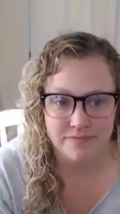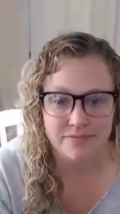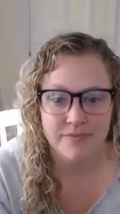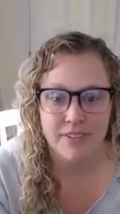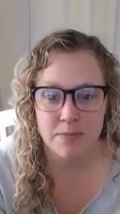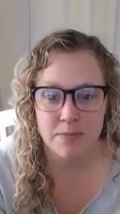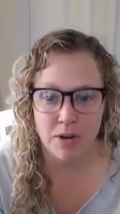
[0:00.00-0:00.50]

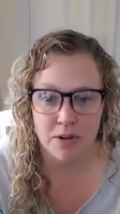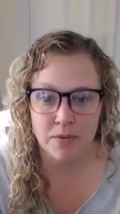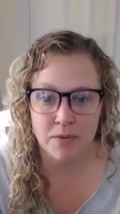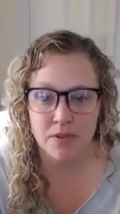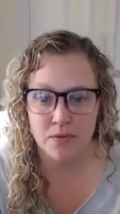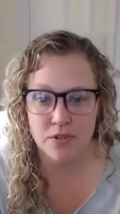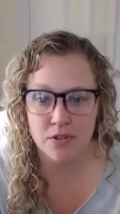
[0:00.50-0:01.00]
That's probably
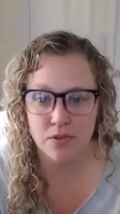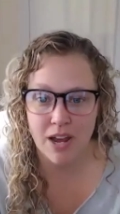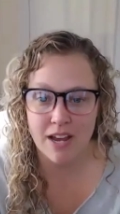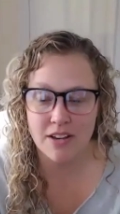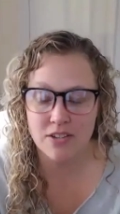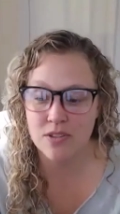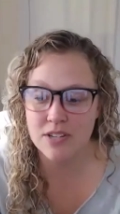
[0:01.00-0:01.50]
what you would do.
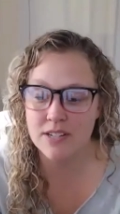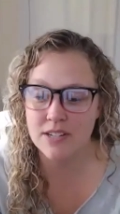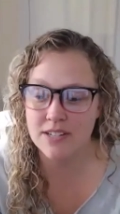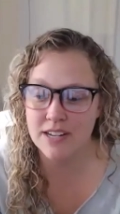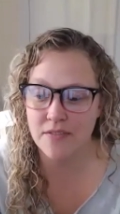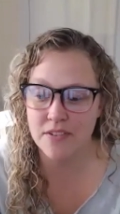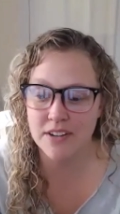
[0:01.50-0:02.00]
Yeah, so this
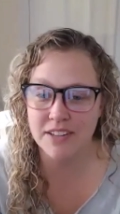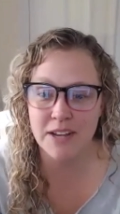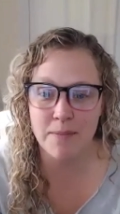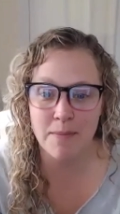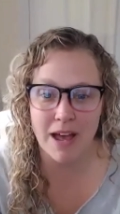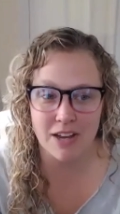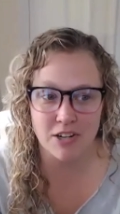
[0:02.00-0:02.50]
is definitely
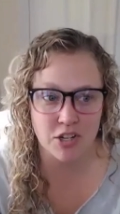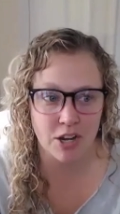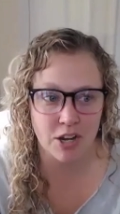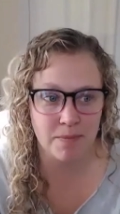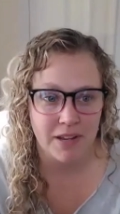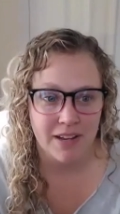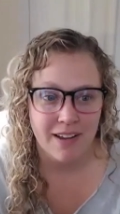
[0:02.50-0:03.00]
a
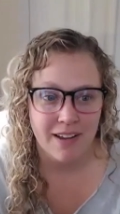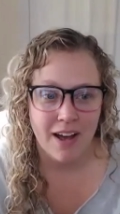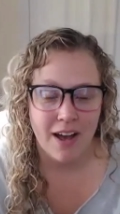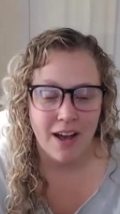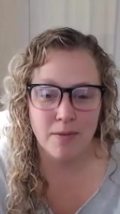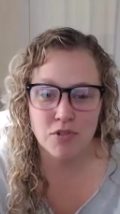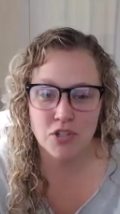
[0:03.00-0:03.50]
mashup
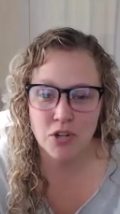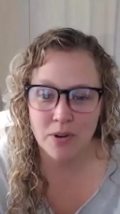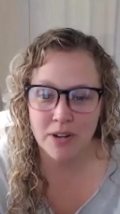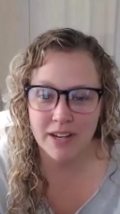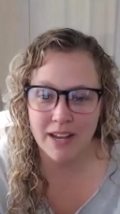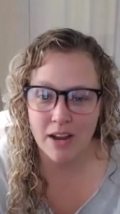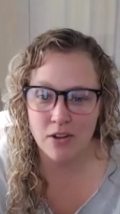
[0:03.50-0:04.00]
um,
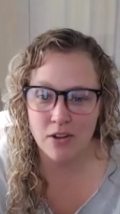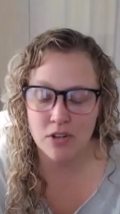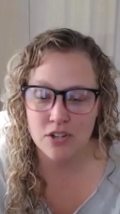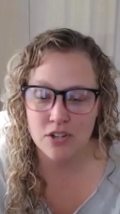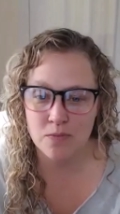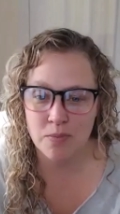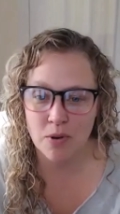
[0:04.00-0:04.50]
showing how you
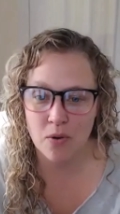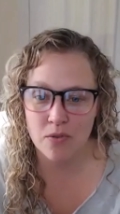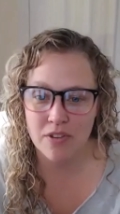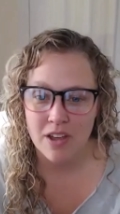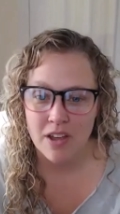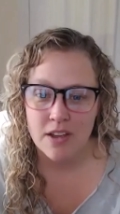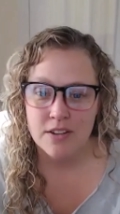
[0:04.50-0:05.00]
can do
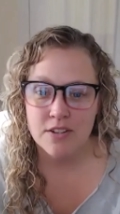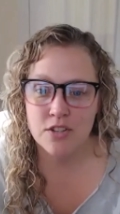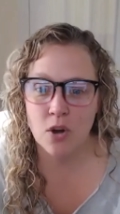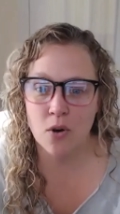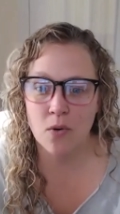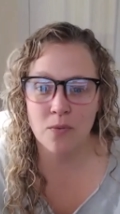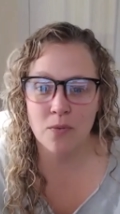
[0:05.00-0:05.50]
both.
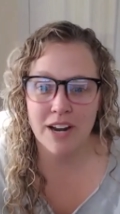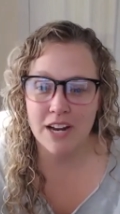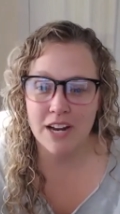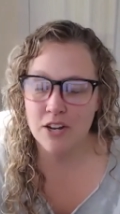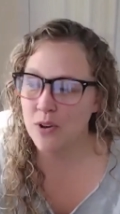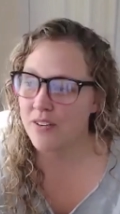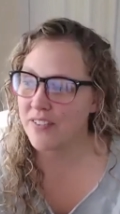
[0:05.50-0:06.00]
So
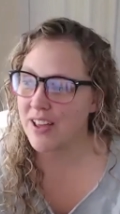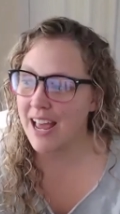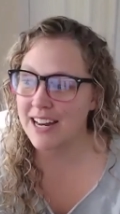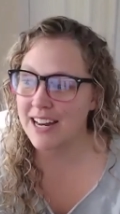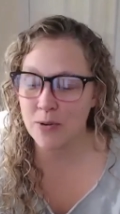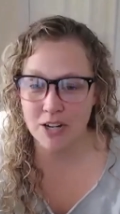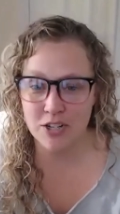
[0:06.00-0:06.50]
Renee, do you have
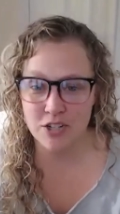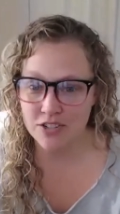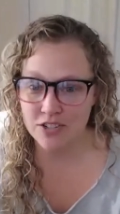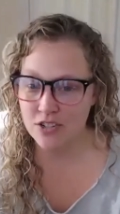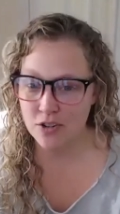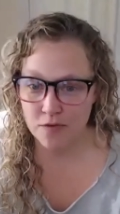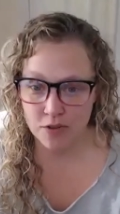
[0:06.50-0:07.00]
any questions?
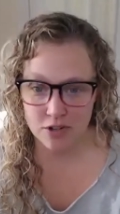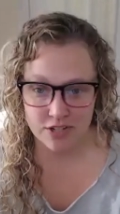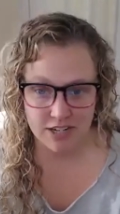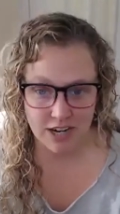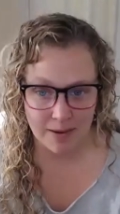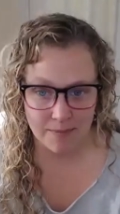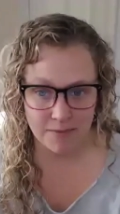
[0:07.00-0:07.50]
This is your first
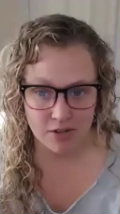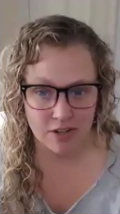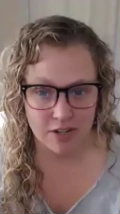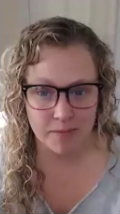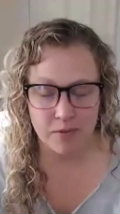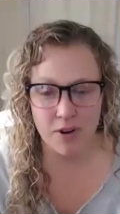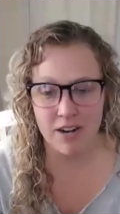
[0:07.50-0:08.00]
time that you're
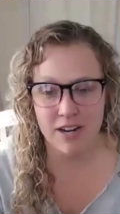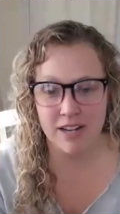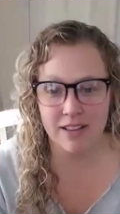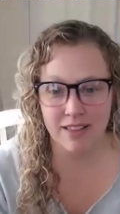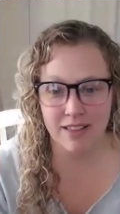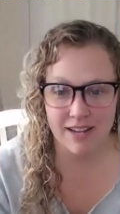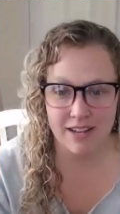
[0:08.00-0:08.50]
going to be
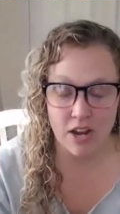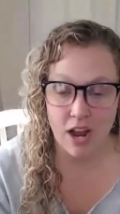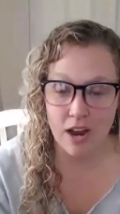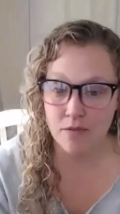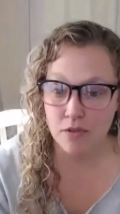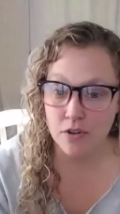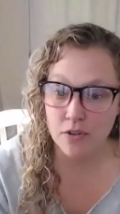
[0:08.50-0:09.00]
running like an
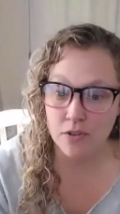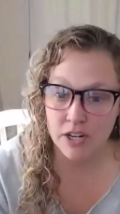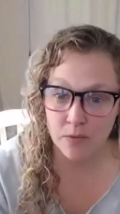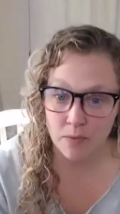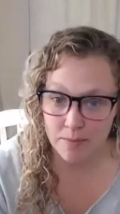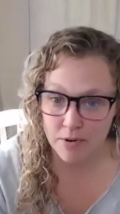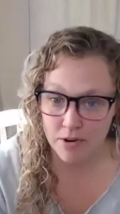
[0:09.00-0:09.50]
evergreen
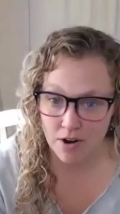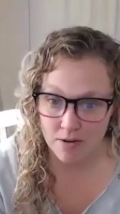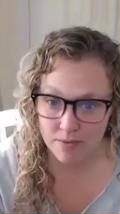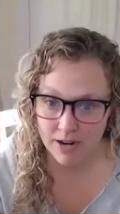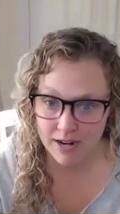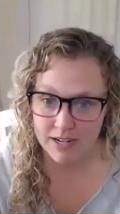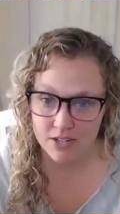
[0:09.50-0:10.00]
webinar,
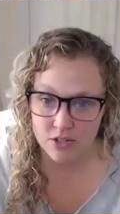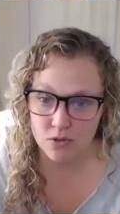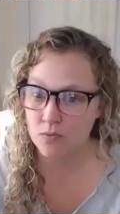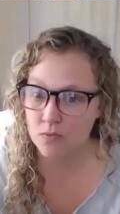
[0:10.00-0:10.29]
right? Because you